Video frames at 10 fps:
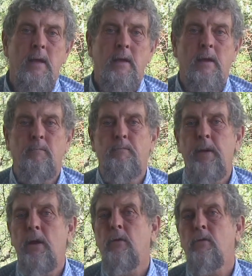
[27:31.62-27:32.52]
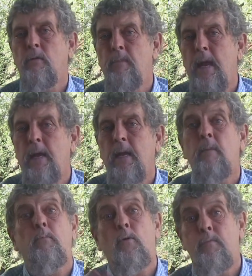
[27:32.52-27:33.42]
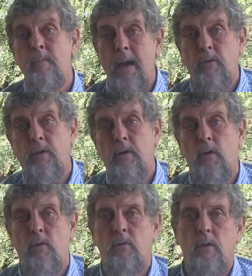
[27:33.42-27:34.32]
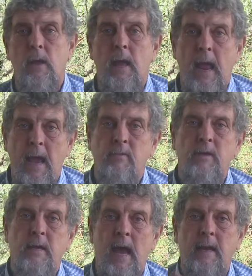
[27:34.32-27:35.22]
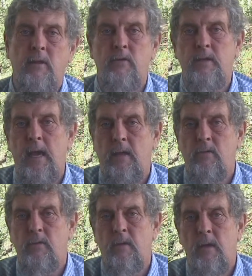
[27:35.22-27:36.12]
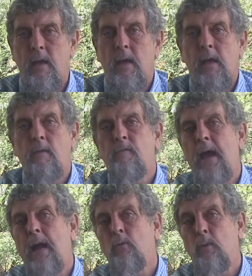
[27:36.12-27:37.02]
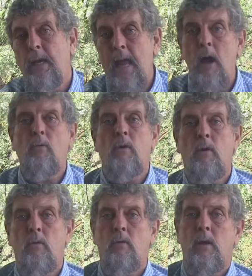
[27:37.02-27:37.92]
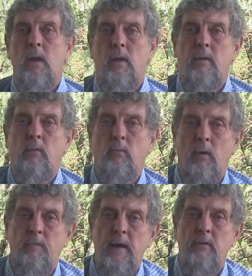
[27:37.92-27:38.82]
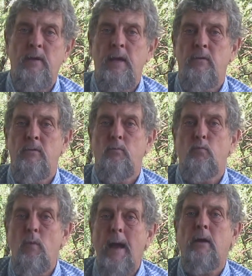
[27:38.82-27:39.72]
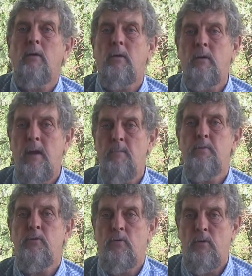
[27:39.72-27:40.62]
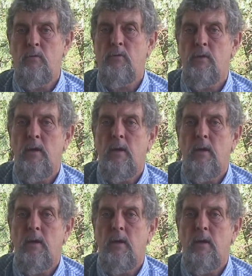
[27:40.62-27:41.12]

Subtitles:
compared to many in both Mexico and the United States. In fact, we now know that we're facing record temperatures